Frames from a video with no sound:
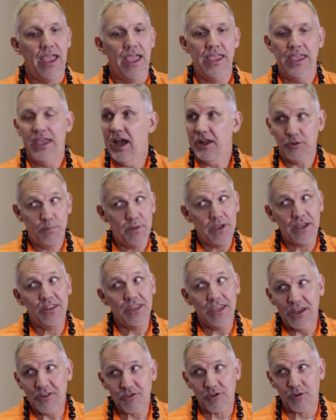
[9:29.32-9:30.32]
He got to pick
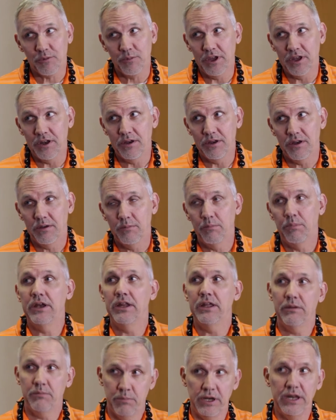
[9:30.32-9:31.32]
the instrument,
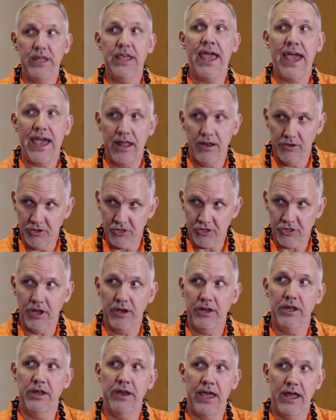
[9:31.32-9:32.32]
but he had to
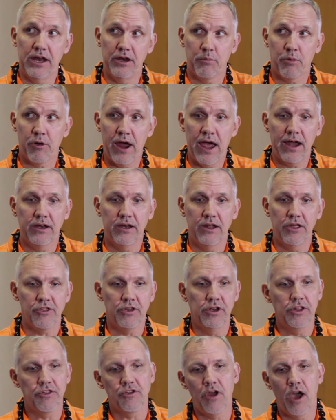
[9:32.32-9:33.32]
study and had to practice.
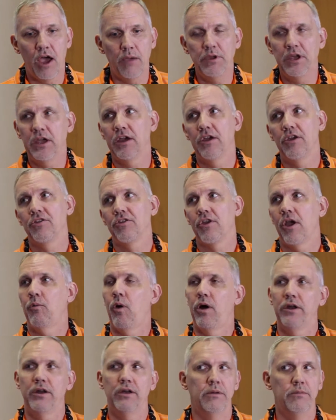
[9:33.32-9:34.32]
And it's not because I
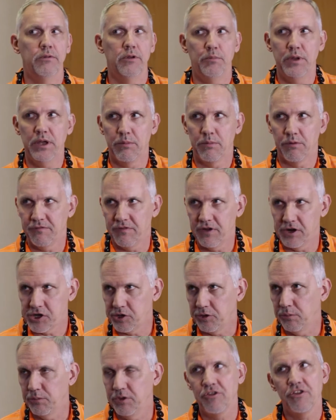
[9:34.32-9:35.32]
wanted him to be a
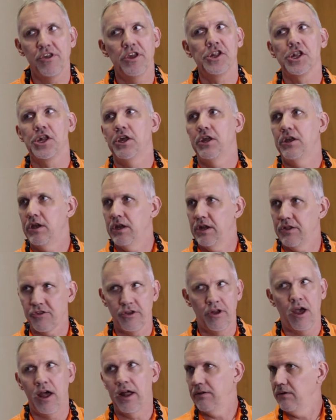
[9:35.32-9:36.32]
professional musician. It's
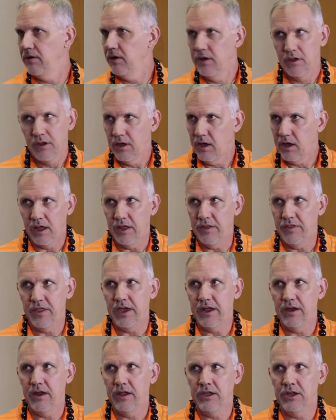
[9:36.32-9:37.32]
not
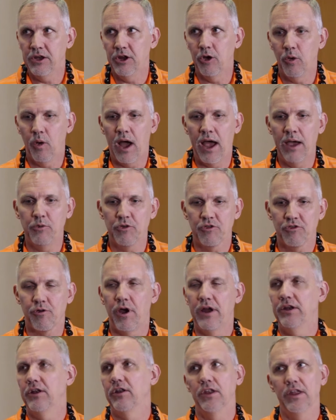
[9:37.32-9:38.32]
that, you know, I was
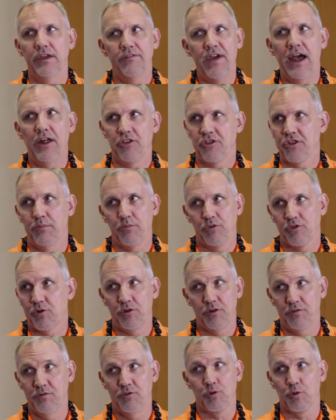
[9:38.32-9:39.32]
trying to live out some
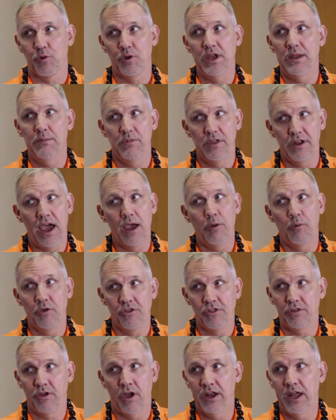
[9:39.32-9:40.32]
sort of dream that I
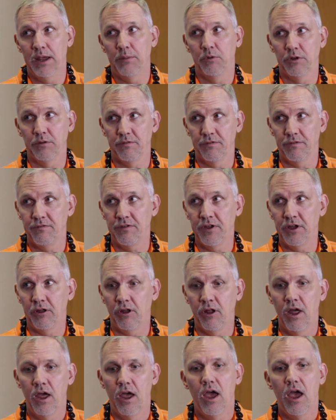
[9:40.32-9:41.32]
was unable to
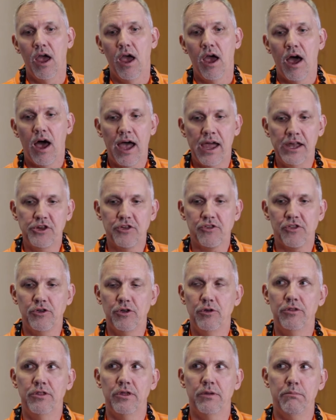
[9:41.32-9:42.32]
fulfill. I just
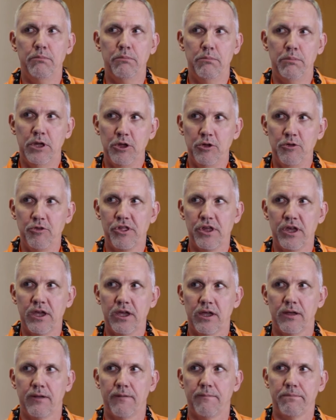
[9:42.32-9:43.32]
knew that
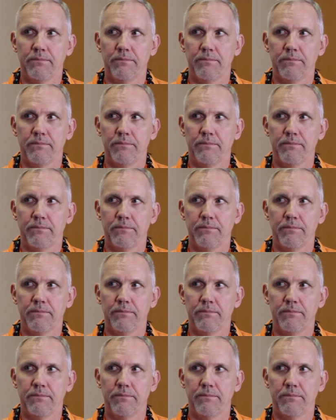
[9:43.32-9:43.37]
music